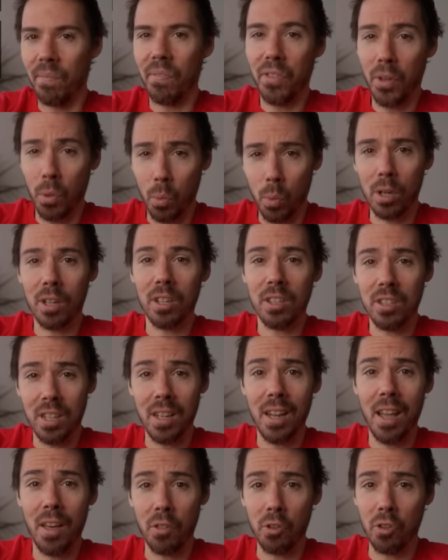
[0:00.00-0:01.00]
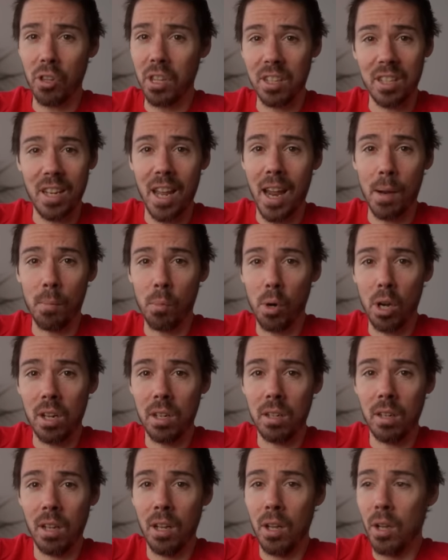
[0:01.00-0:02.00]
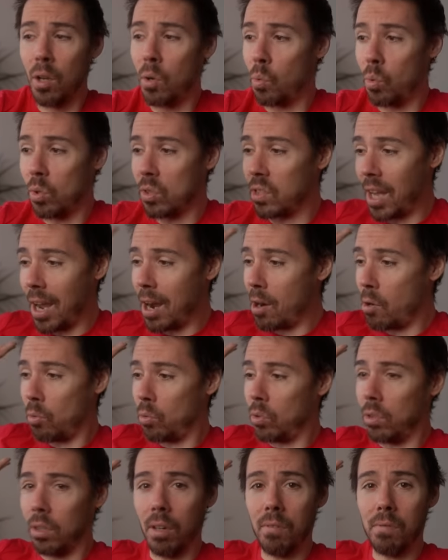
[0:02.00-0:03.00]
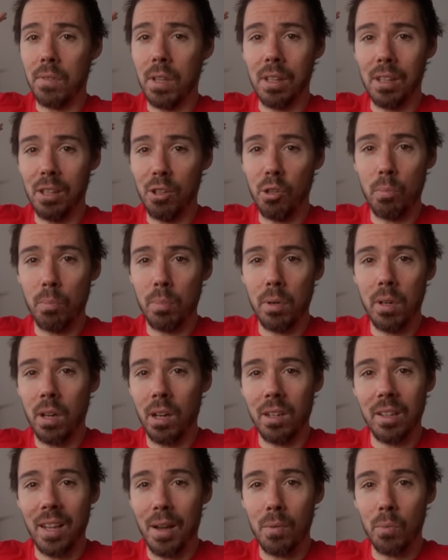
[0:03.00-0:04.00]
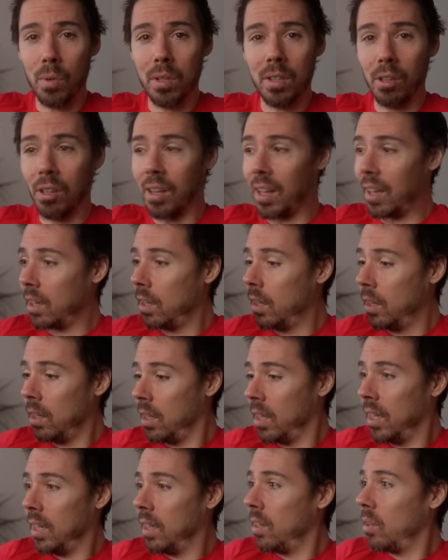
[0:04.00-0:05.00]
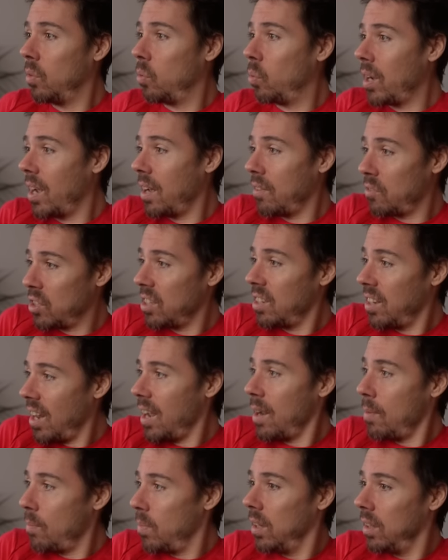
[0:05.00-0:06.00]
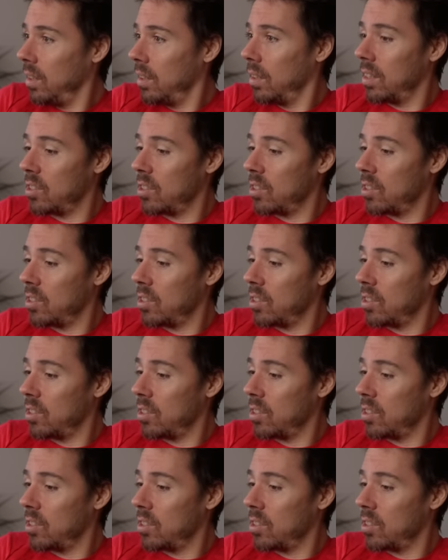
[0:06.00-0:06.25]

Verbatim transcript: They're working together. The Tamron was out of the loop on that one. They're like, we have stabe.